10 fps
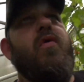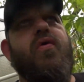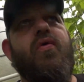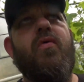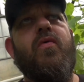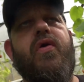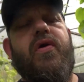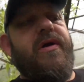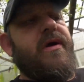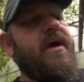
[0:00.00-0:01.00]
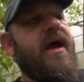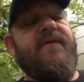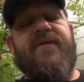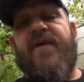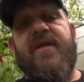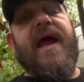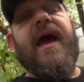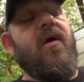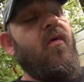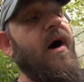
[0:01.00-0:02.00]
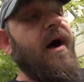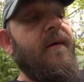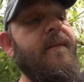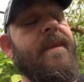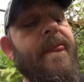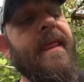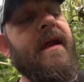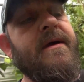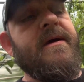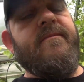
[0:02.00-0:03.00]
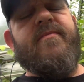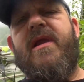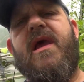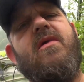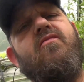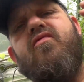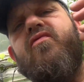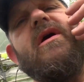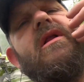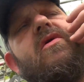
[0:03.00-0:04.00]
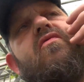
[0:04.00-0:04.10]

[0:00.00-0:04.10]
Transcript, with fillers: Whew, haven't felt that in a while. But it really,